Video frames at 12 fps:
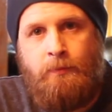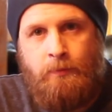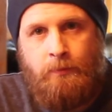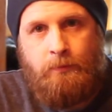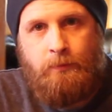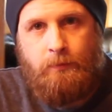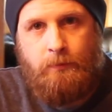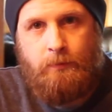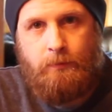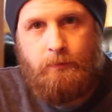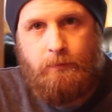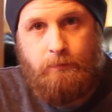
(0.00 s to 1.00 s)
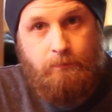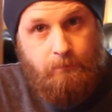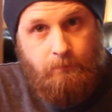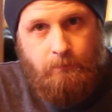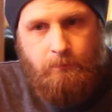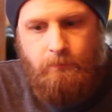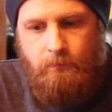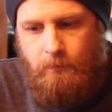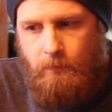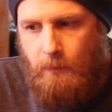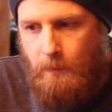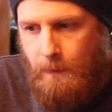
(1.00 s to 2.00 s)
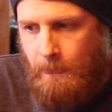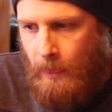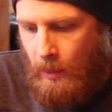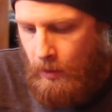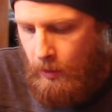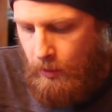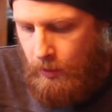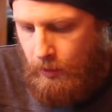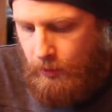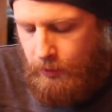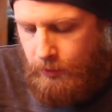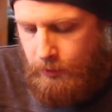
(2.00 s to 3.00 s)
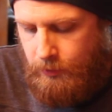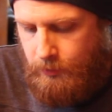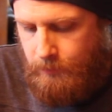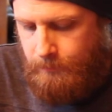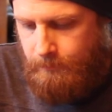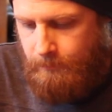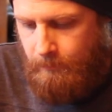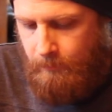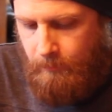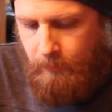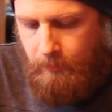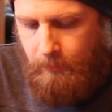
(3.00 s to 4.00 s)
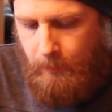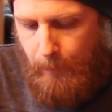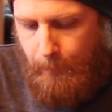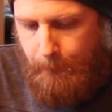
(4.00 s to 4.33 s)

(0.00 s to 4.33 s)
Nobody speaks.